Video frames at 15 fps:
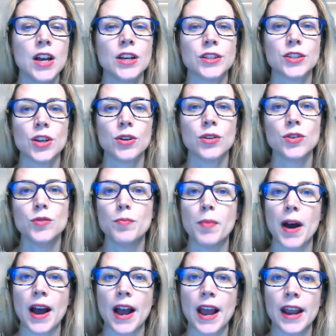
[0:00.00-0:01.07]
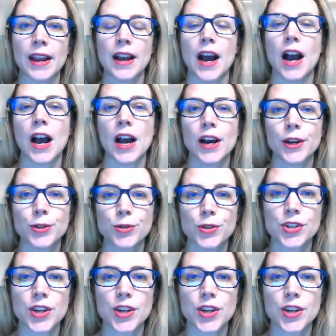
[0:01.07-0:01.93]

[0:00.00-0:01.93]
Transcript: So you buy 100